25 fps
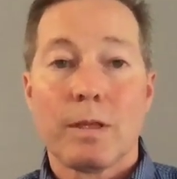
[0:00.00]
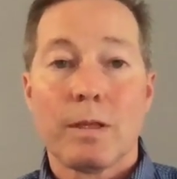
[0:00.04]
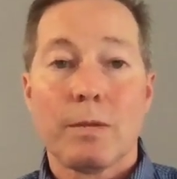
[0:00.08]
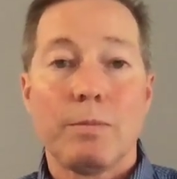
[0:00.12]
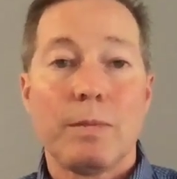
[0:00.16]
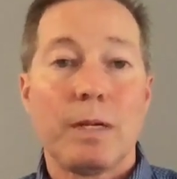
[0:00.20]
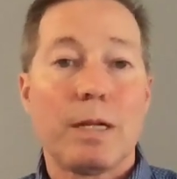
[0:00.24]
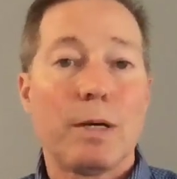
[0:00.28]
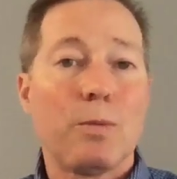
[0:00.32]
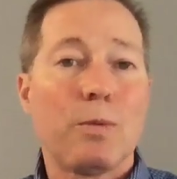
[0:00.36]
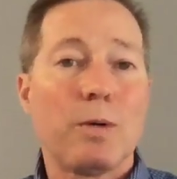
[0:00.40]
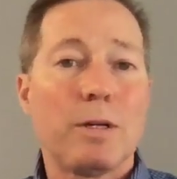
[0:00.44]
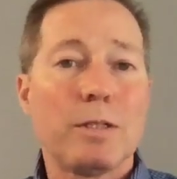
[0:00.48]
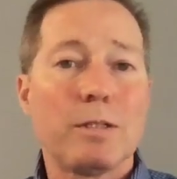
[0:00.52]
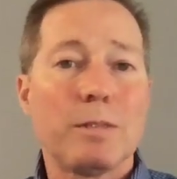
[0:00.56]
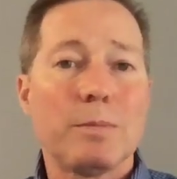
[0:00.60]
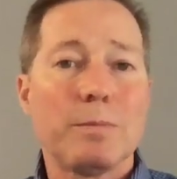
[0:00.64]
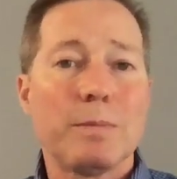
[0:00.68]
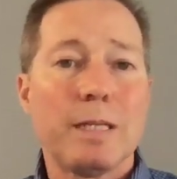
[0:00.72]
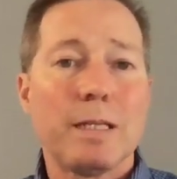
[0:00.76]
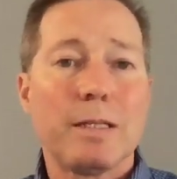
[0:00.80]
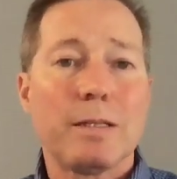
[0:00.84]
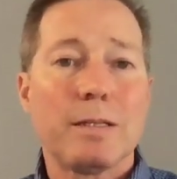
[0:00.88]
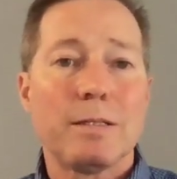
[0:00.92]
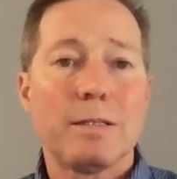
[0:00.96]
But I want to
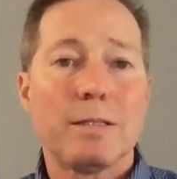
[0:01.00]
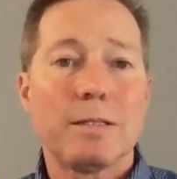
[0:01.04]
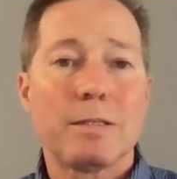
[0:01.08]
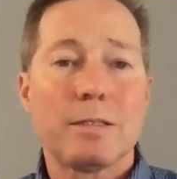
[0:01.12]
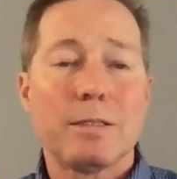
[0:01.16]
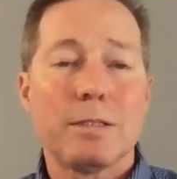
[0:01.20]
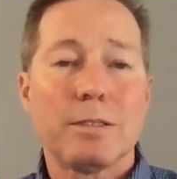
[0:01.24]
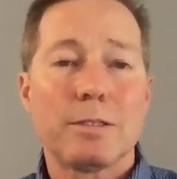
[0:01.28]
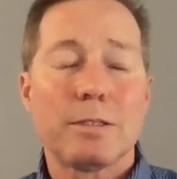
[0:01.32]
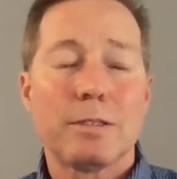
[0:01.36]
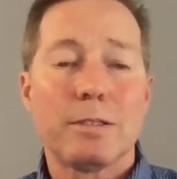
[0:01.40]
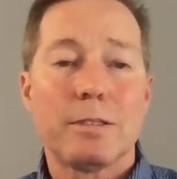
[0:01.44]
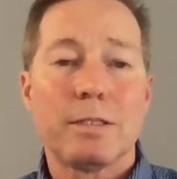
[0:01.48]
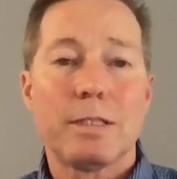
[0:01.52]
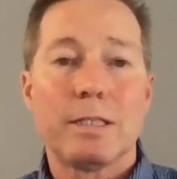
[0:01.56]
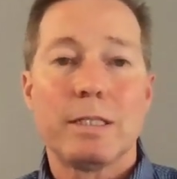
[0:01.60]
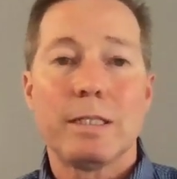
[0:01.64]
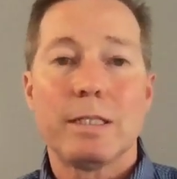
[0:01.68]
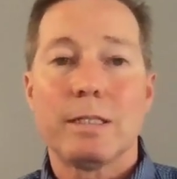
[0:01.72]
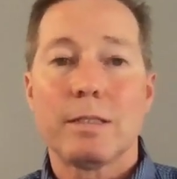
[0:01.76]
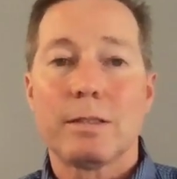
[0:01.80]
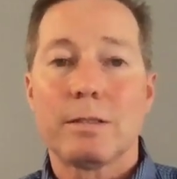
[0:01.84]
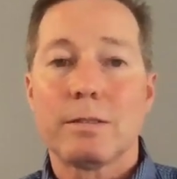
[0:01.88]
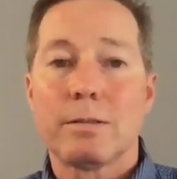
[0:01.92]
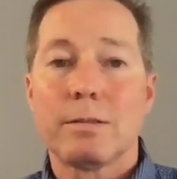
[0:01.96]
make the decision to
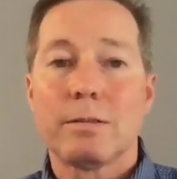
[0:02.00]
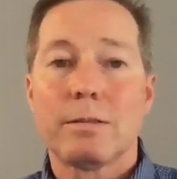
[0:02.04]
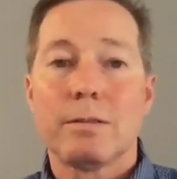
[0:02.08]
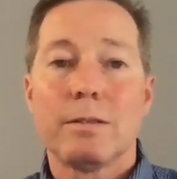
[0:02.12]
get